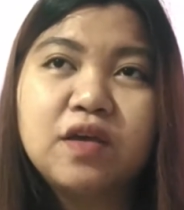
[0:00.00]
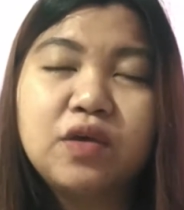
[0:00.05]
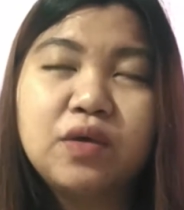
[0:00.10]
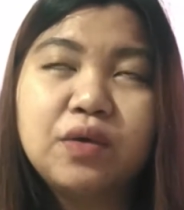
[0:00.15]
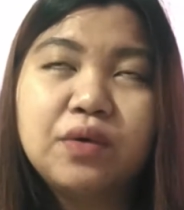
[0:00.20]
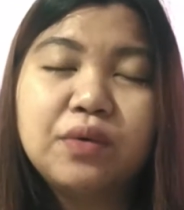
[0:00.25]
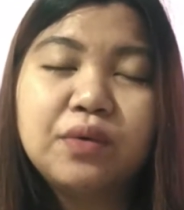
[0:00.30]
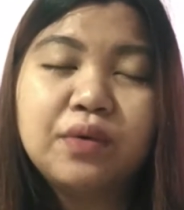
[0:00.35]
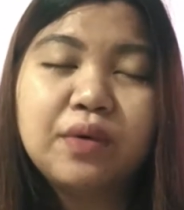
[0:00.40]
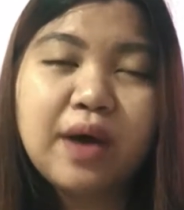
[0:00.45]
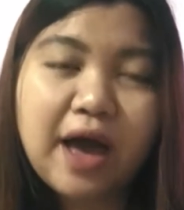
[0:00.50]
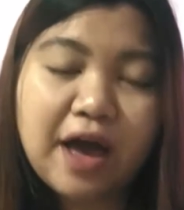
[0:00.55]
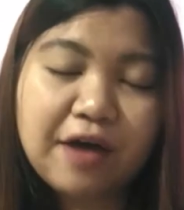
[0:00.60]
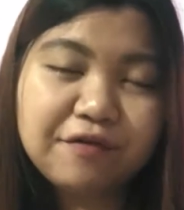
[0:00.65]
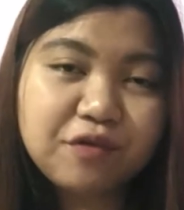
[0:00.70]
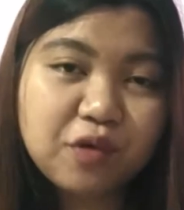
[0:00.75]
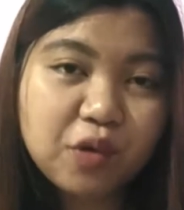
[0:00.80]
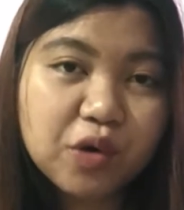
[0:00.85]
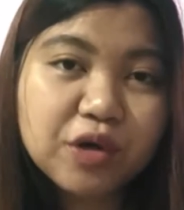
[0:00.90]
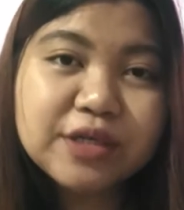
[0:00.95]
you
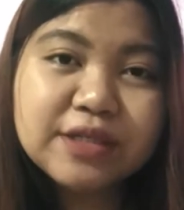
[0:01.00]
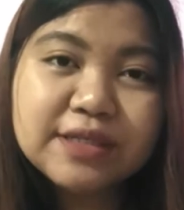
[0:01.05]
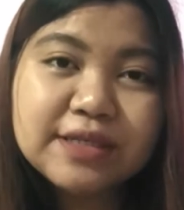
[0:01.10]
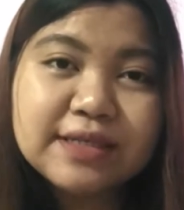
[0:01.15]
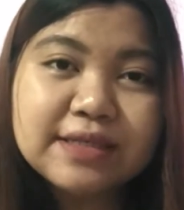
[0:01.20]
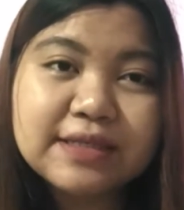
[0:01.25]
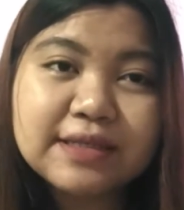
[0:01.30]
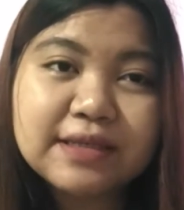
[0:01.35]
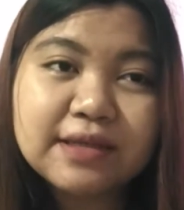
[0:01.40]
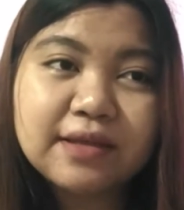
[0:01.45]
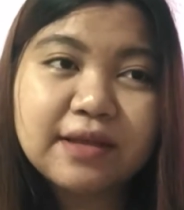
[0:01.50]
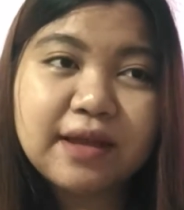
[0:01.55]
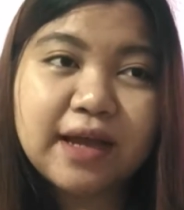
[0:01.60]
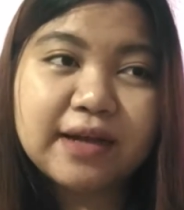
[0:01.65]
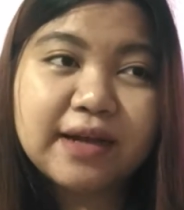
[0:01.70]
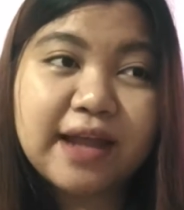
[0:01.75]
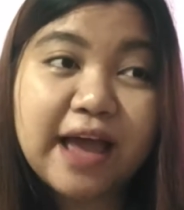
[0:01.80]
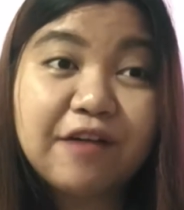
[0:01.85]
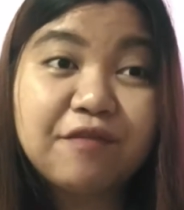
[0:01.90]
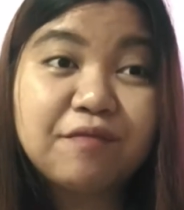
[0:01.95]
have courses
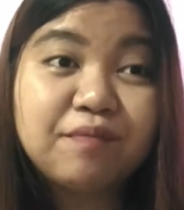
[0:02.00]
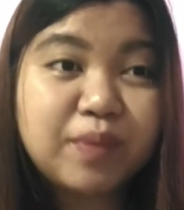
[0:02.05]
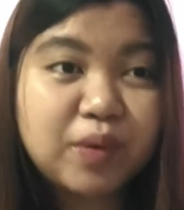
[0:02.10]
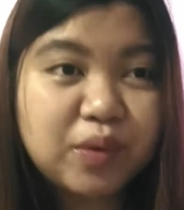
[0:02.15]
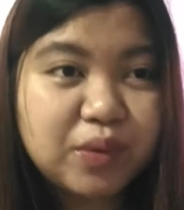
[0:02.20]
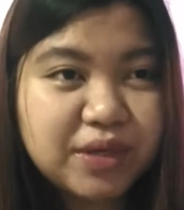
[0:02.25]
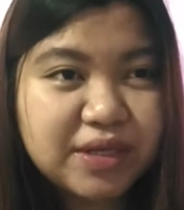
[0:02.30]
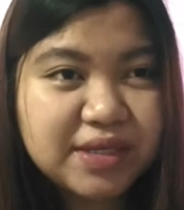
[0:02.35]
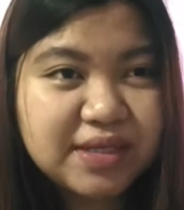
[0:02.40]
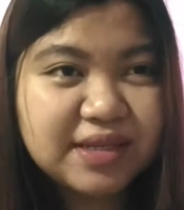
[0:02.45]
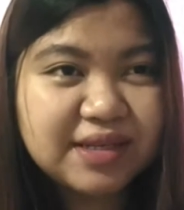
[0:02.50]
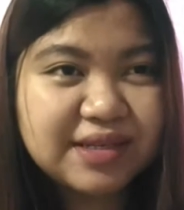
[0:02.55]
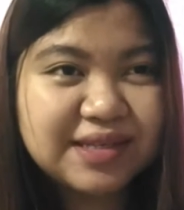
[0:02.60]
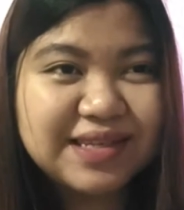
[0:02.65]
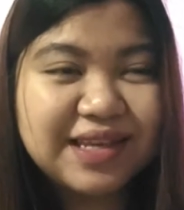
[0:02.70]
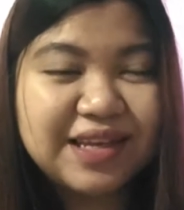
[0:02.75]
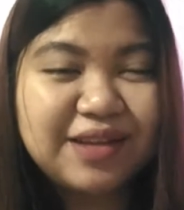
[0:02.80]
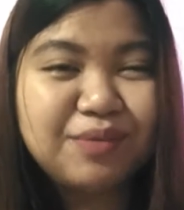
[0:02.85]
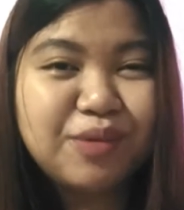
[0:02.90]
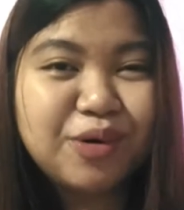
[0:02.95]
that have
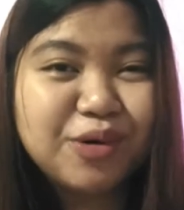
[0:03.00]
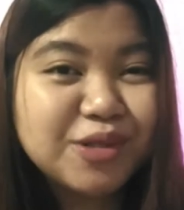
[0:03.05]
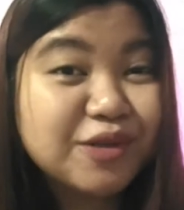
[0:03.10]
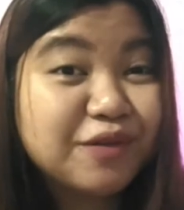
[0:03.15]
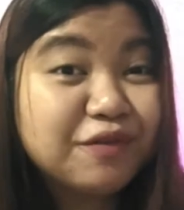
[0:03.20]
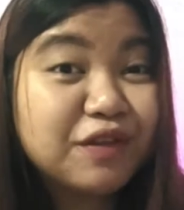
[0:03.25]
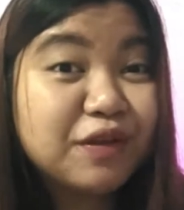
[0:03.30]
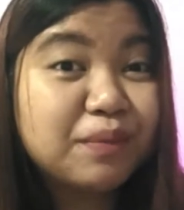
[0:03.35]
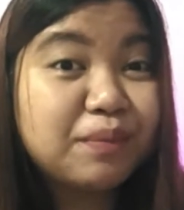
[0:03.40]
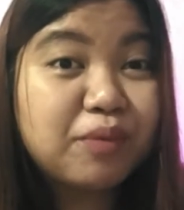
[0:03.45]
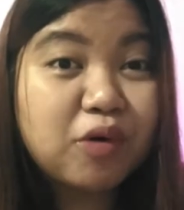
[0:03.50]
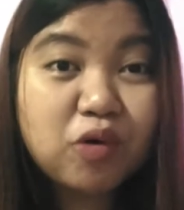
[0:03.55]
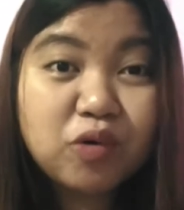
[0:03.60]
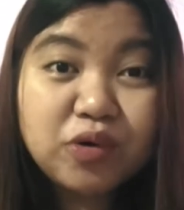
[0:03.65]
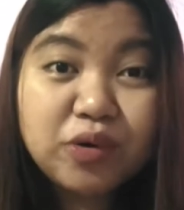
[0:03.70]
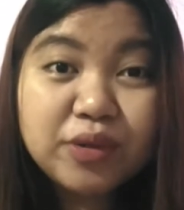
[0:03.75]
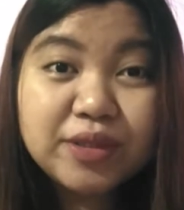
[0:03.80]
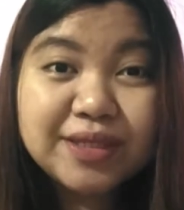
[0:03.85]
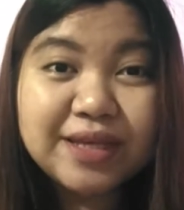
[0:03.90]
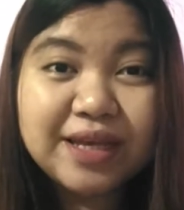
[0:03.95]
bonuses, and most of the
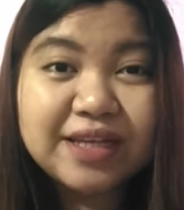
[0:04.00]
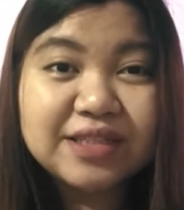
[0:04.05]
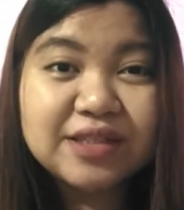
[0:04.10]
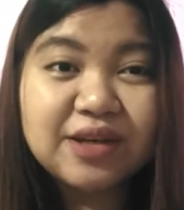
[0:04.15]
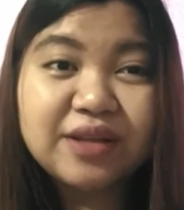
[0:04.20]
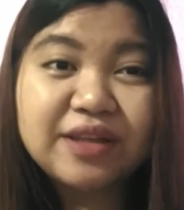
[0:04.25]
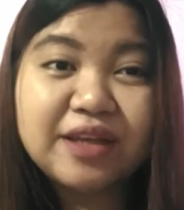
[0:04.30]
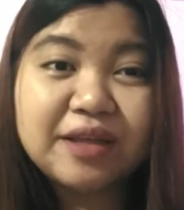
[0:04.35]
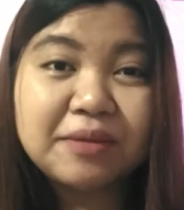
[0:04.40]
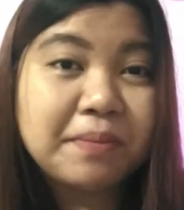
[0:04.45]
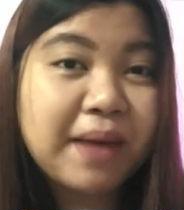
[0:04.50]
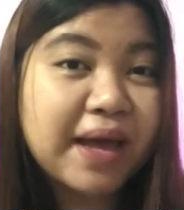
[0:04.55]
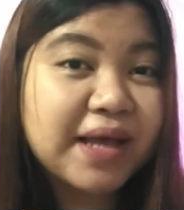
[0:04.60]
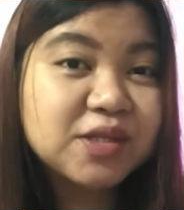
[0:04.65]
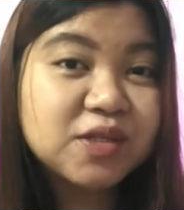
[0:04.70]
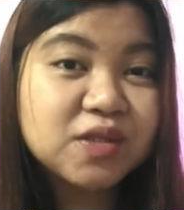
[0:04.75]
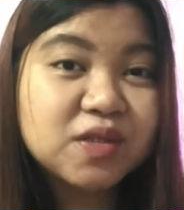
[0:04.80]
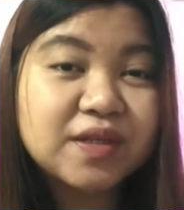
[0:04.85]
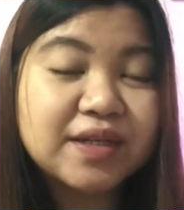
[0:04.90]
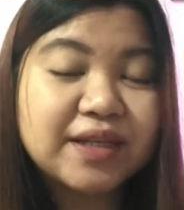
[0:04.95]
bonuses on that
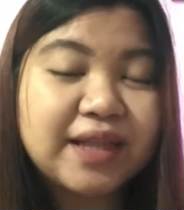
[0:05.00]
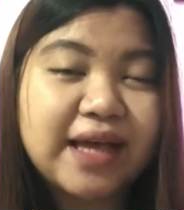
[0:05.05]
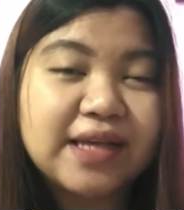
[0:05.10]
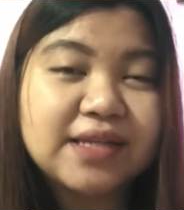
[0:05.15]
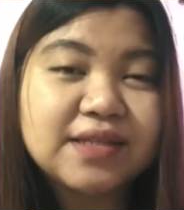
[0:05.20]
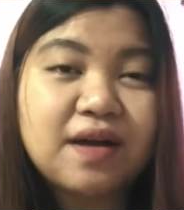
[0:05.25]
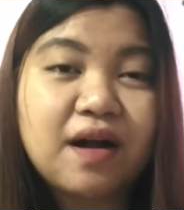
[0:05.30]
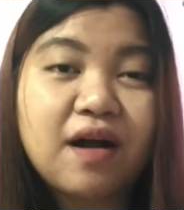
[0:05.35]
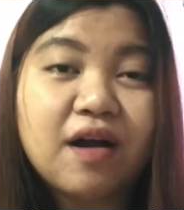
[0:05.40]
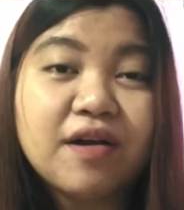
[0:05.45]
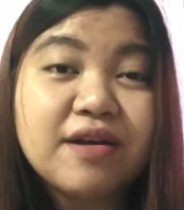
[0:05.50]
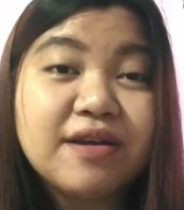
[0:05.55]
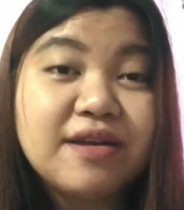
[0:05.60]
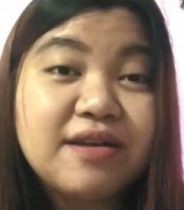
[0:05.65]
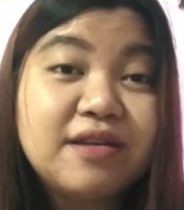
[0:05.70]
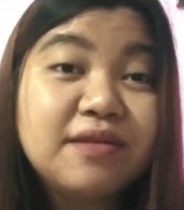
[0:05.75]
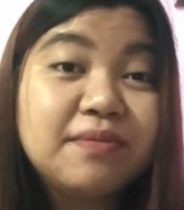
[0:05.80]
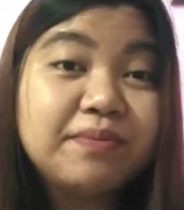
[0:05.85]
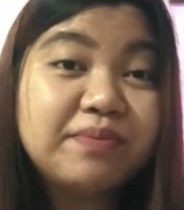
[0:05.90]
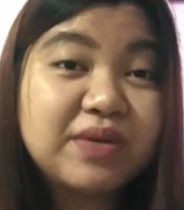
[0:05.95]
masterclass are
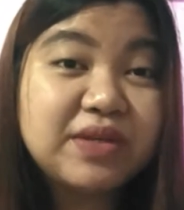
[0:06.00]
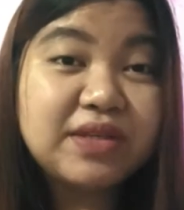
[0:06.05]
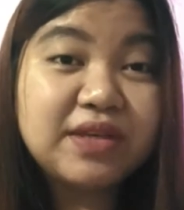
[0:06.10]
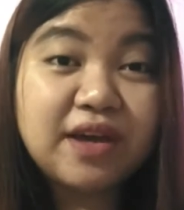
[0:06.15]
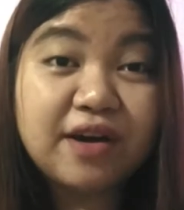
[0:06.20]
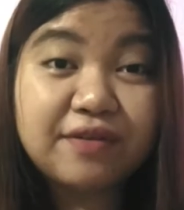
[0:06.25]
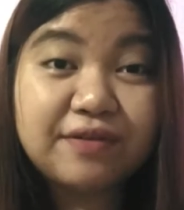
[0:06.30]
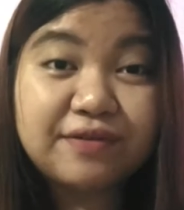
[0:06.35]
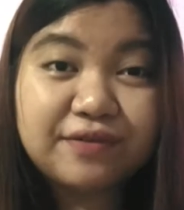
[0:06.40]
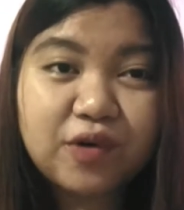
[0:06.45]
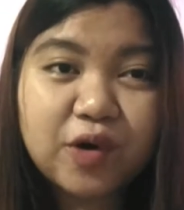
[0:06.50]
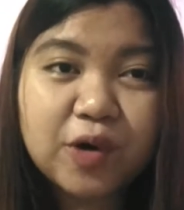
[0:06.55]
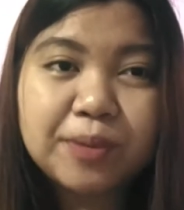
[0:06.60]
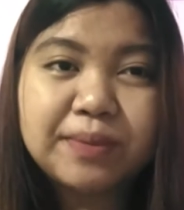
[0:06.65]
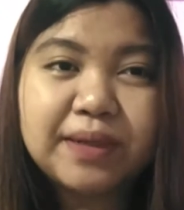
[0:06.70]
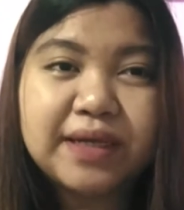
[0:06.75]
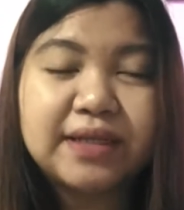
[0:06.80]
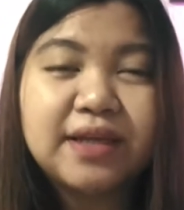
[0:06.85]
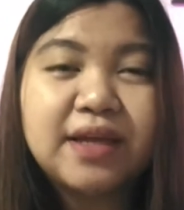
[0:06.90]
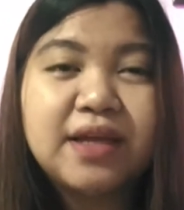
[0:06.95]
in PDF
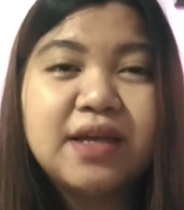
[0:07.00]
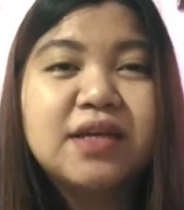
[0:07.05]
format.